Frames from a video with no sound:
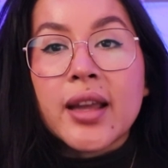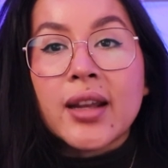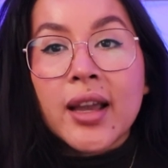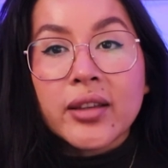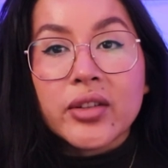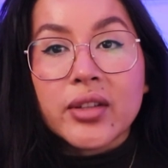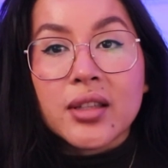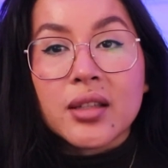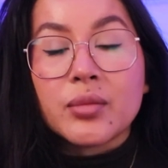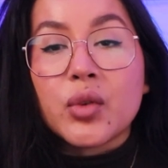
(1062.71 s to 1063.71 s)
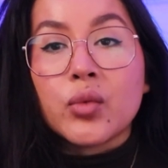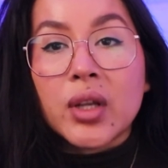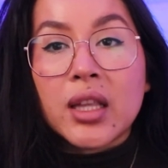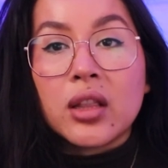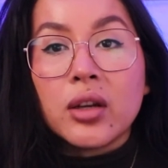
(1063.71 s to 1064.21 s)
and exorcism
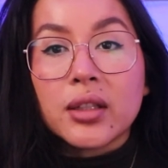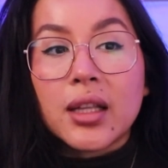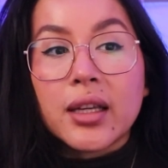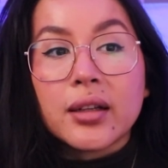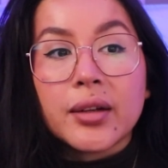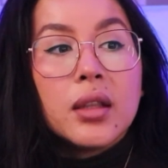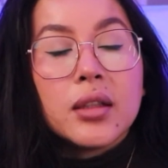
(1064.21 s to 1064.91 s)
really looked like.